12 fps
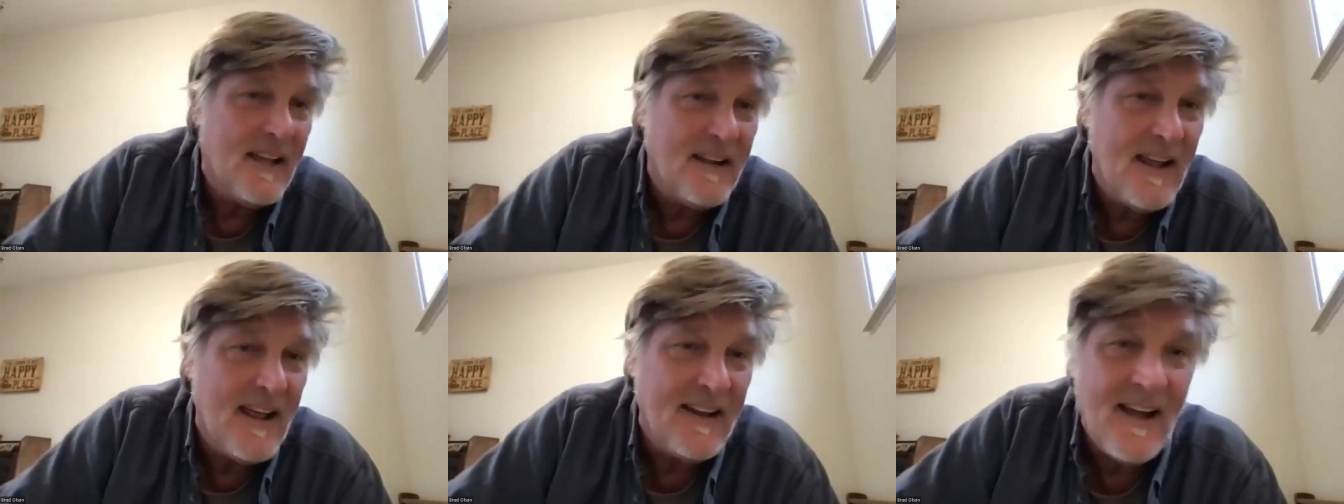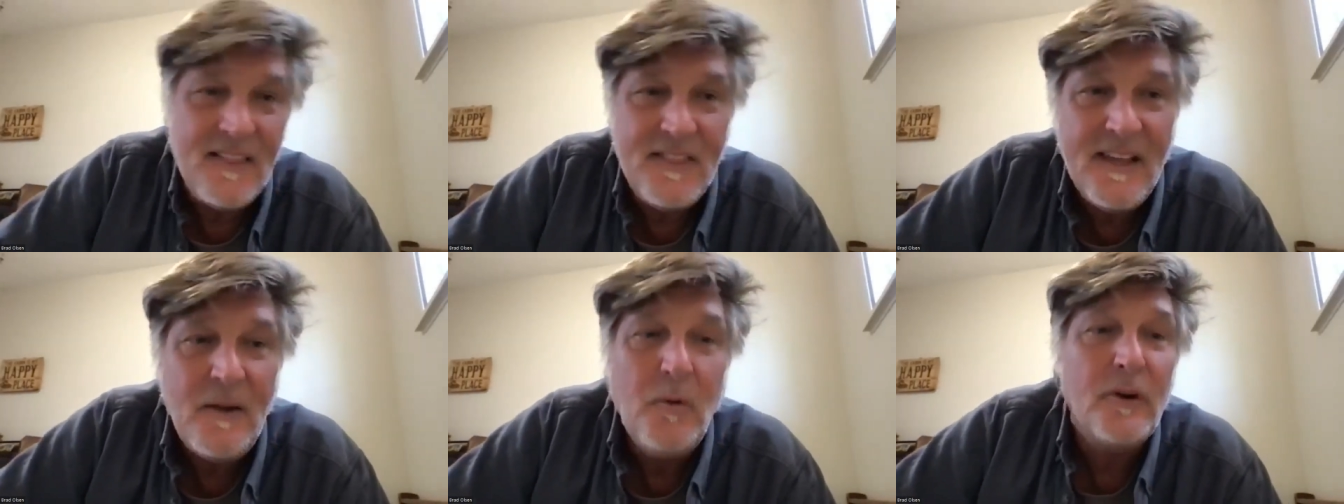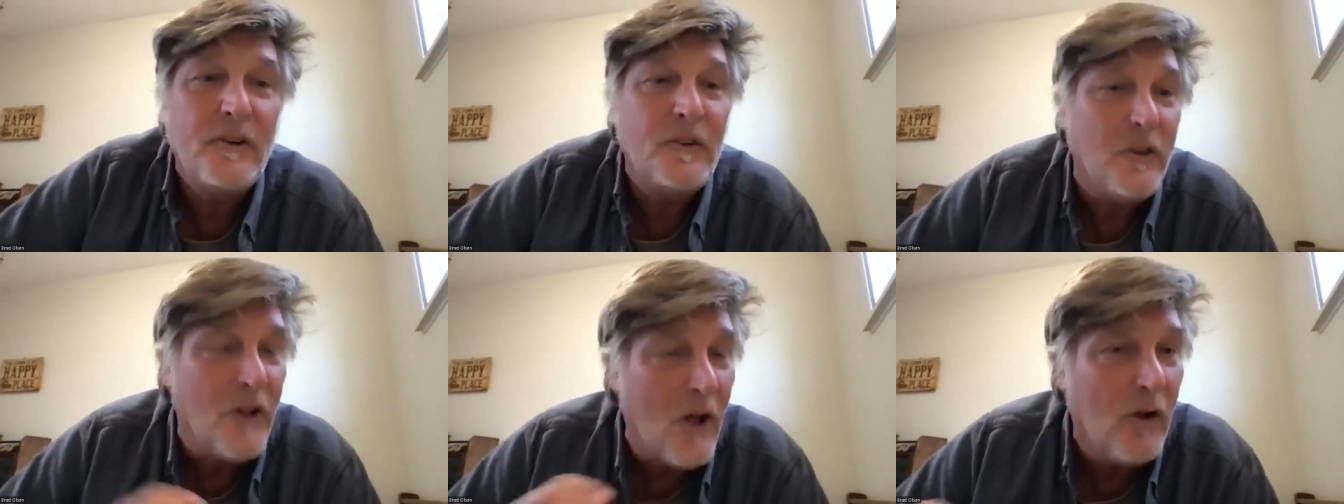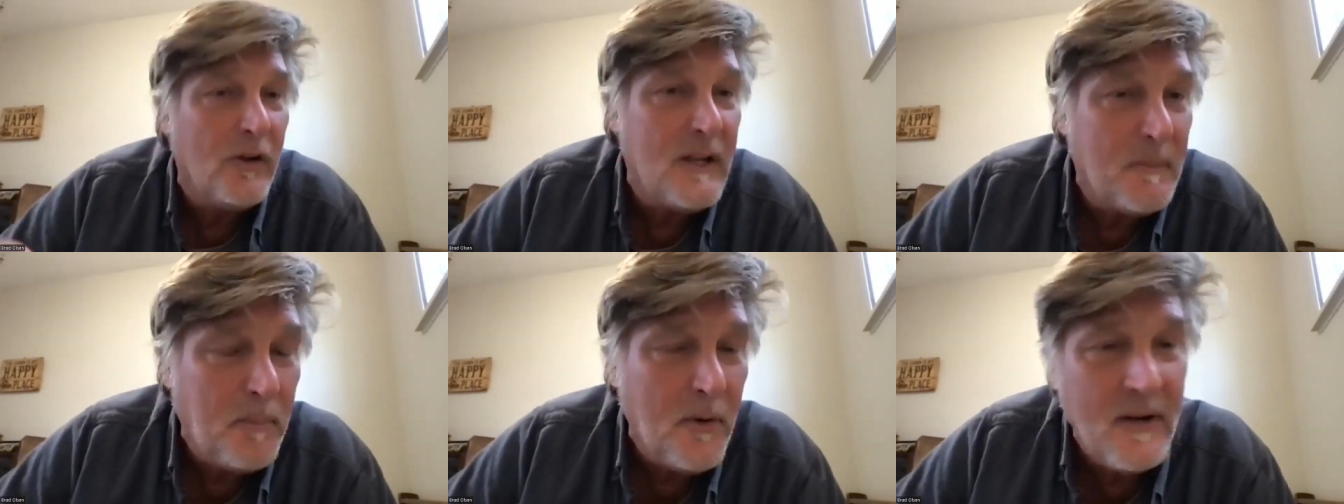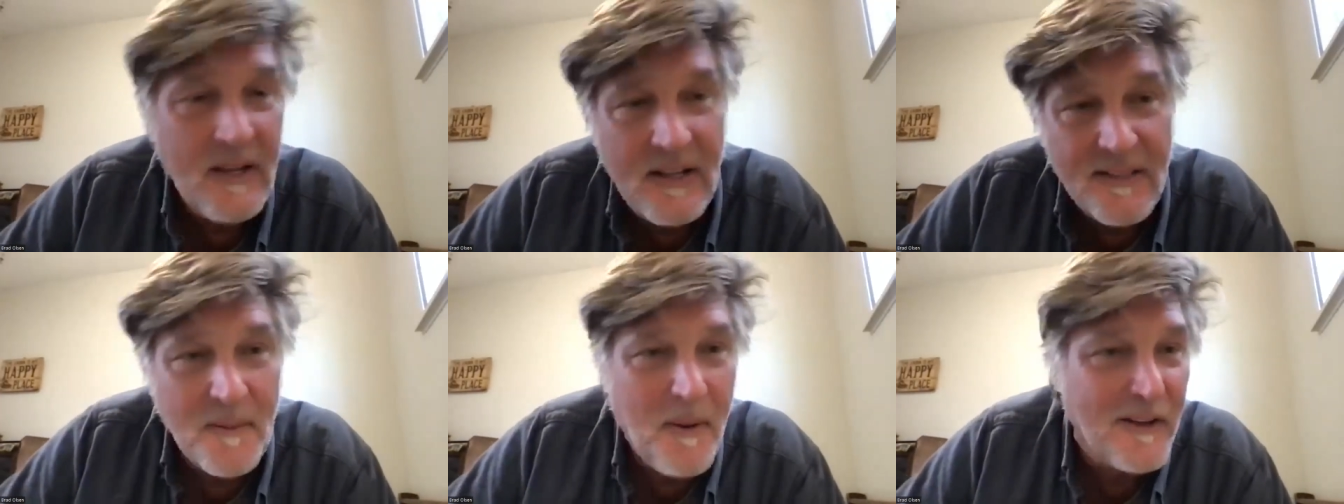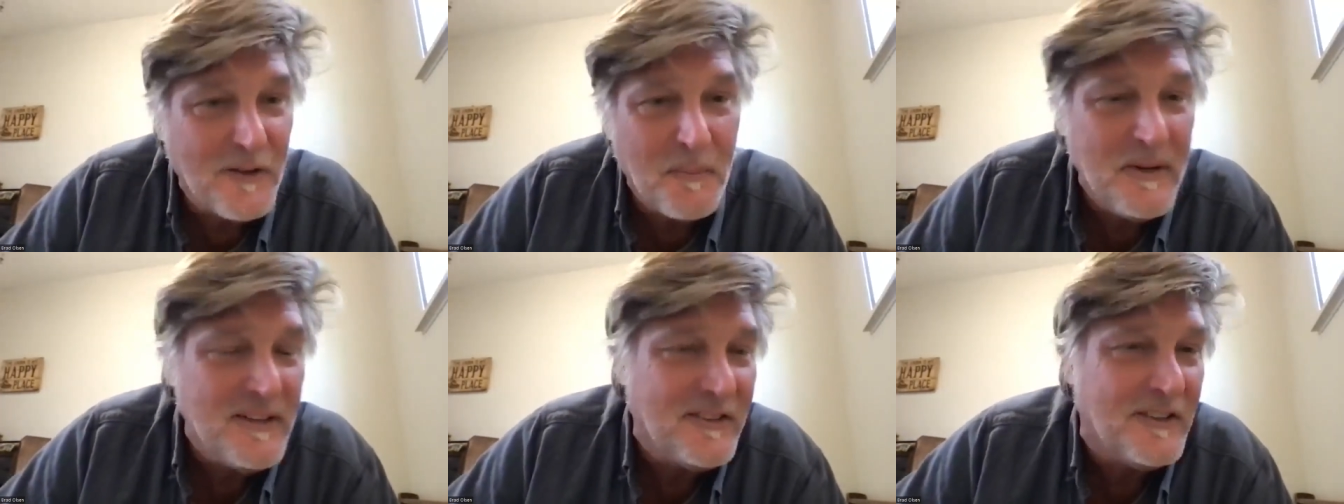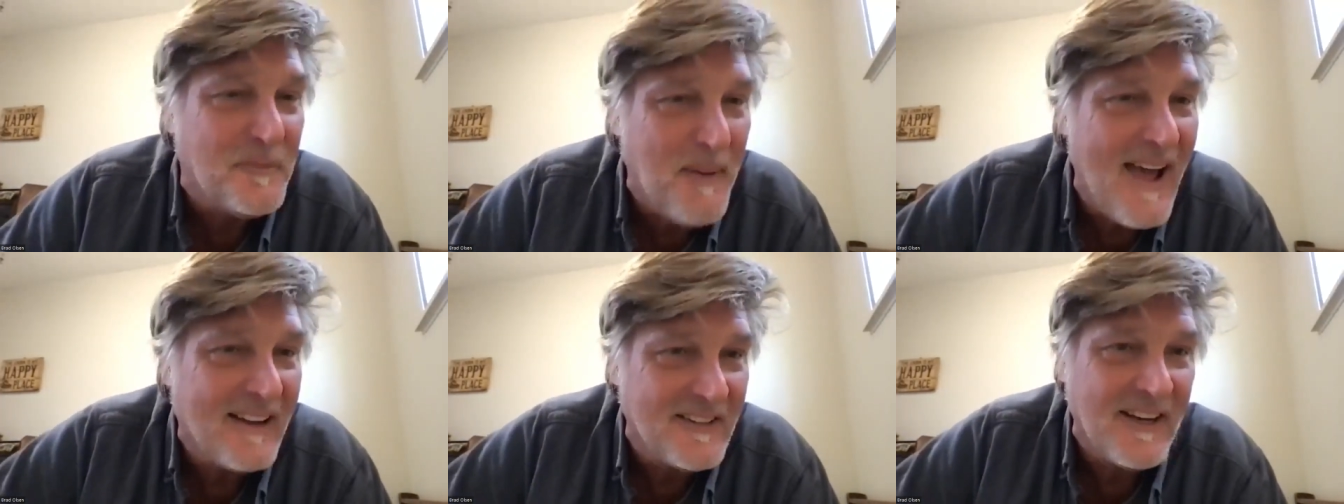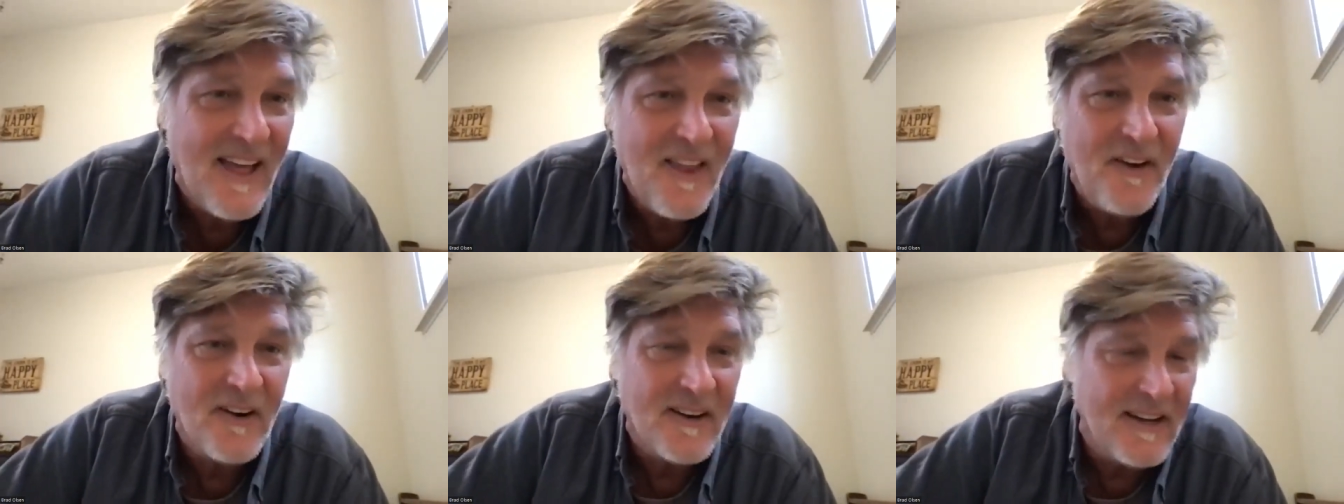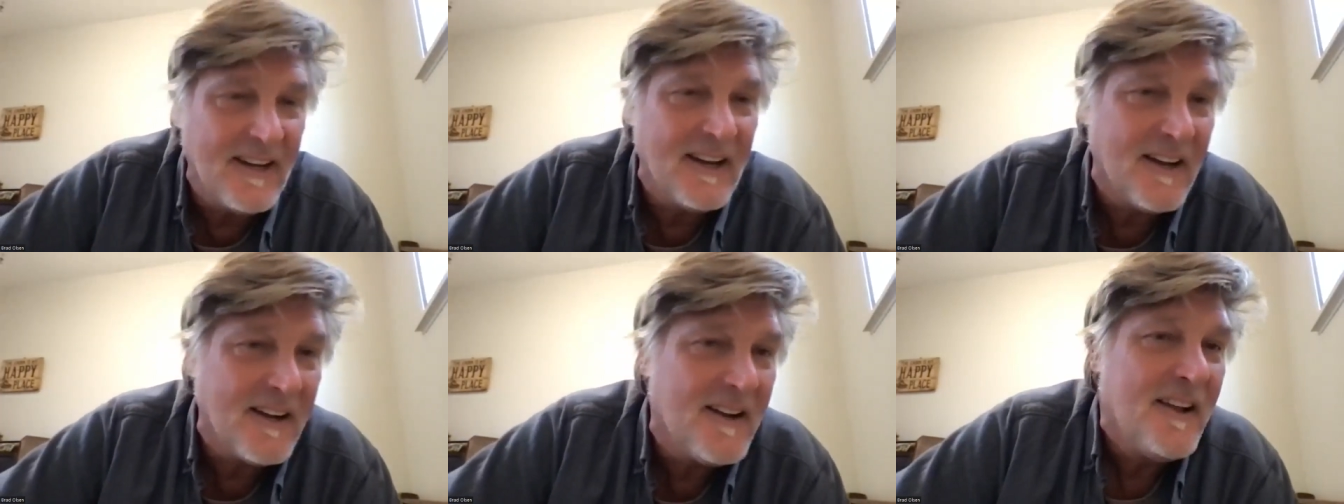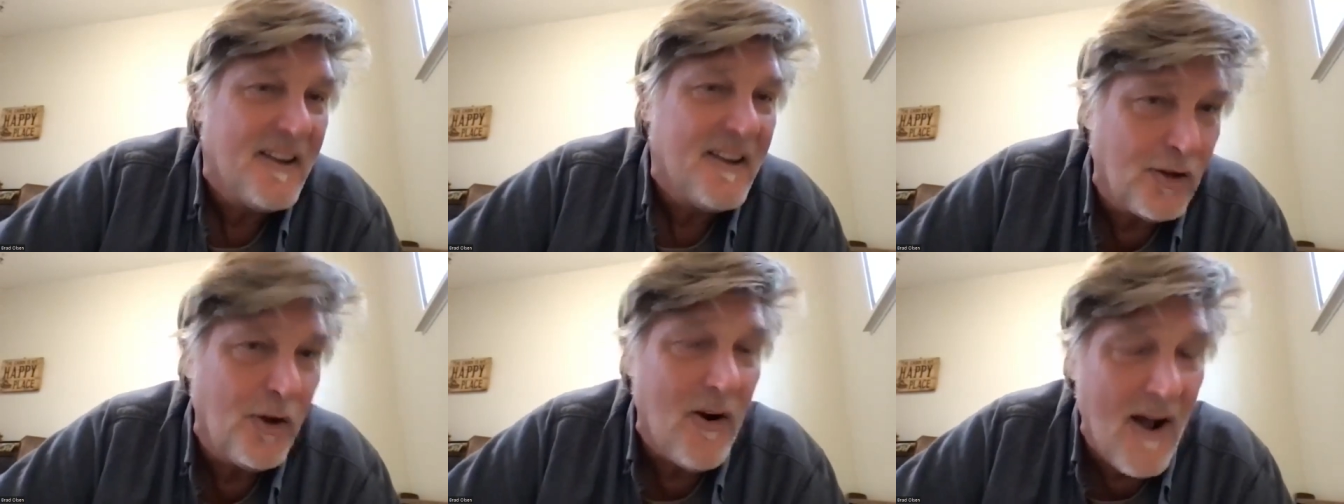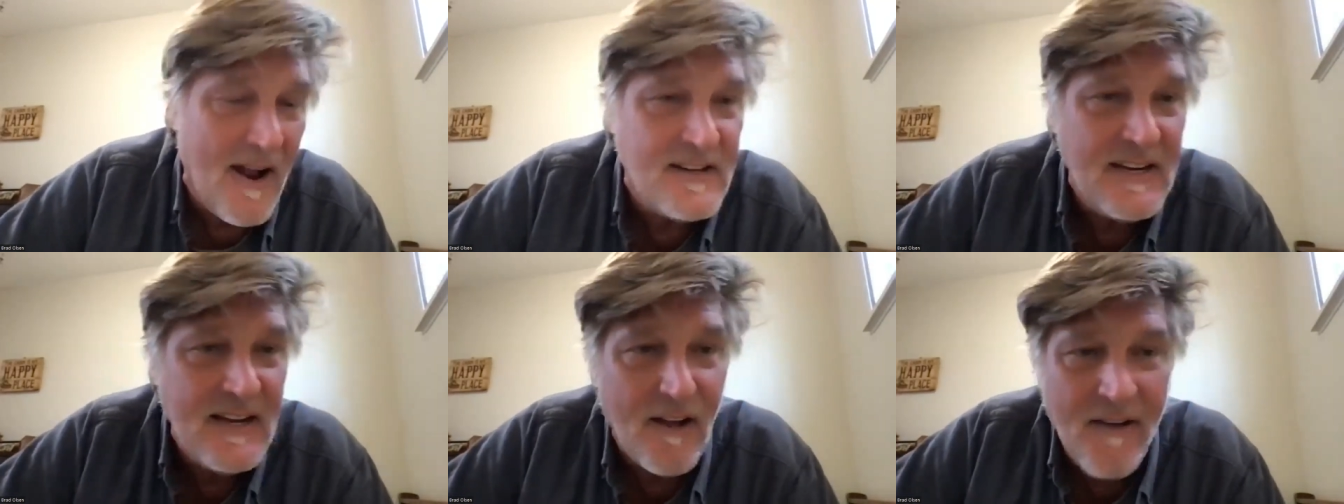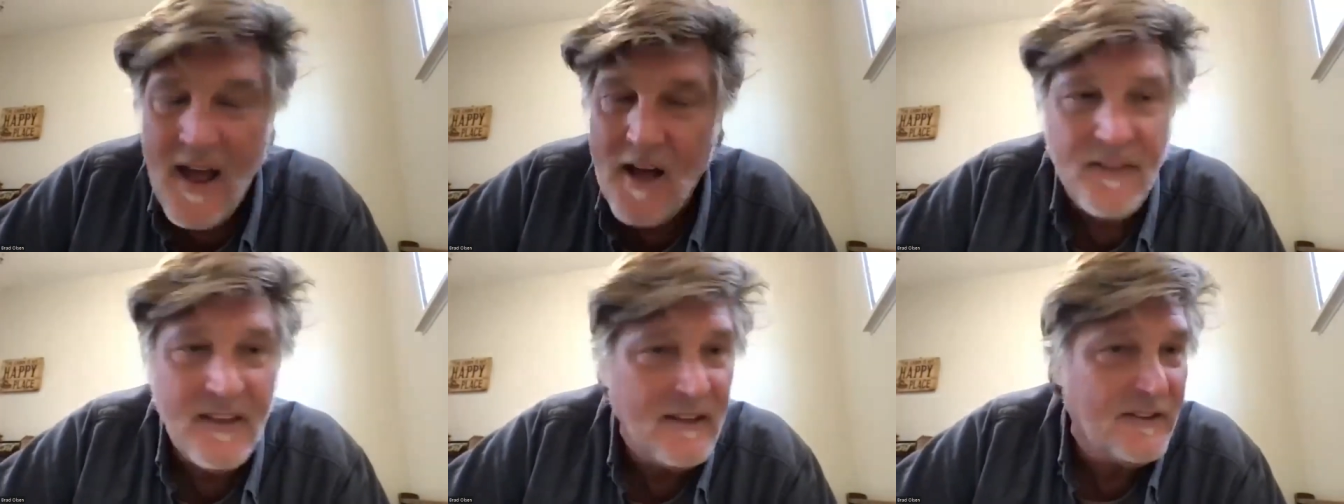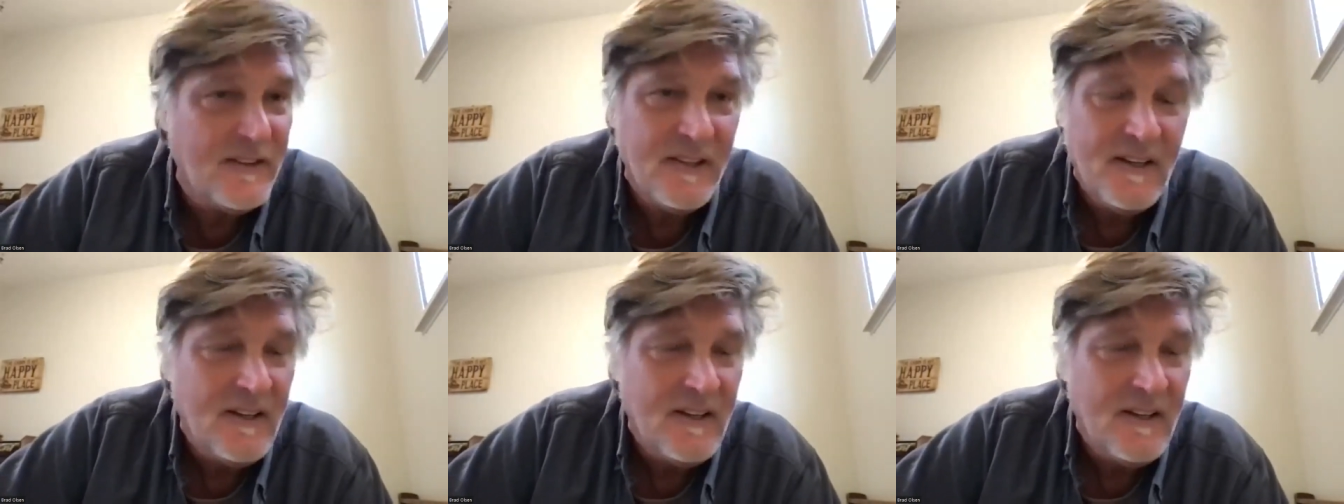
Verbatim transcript: and and I think we're slowly putting the puzzle pieces back together and getting a clear idea of how these